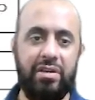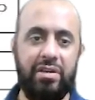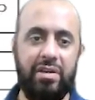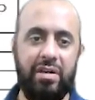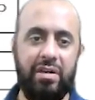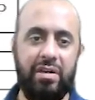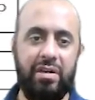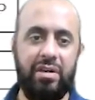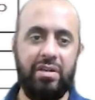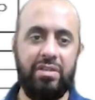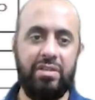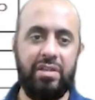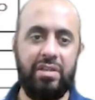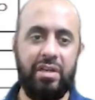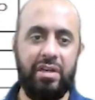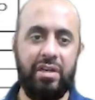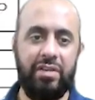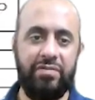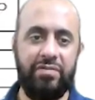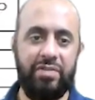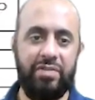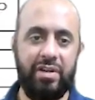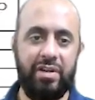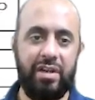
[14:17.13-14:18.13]
uh, there are
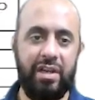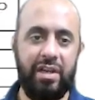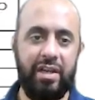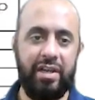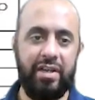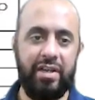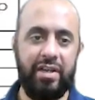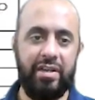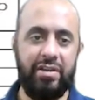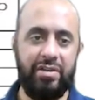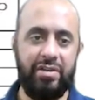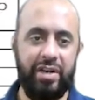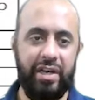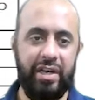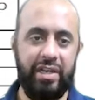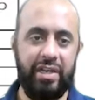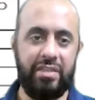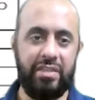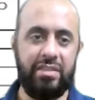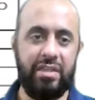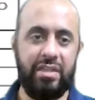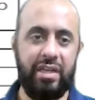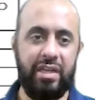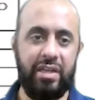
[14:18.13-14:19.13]
different
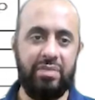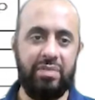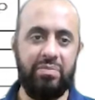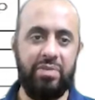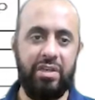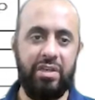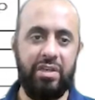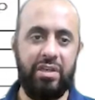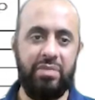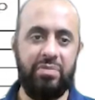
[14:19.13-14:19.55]
grades like B,